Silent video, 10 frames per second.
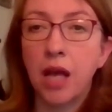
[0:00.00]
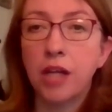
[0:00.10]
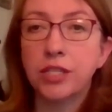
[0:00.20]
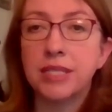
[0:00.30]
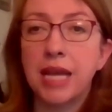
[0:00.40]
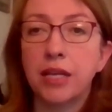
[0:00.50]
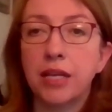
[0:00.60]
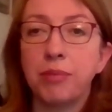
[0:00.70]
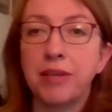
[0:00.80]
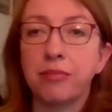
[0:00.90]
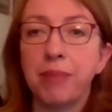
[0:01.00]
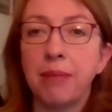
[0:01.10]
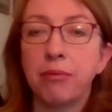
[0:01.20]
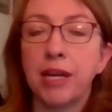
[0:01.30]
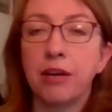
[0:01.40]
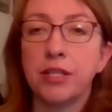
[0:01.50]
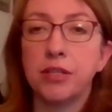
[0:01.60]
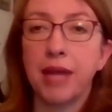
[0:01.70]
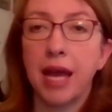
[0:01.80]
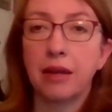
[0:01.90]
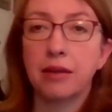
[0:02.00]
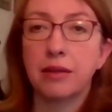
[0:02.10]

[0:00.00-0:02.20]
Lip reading: I'll just take a new piece of paper here to do that.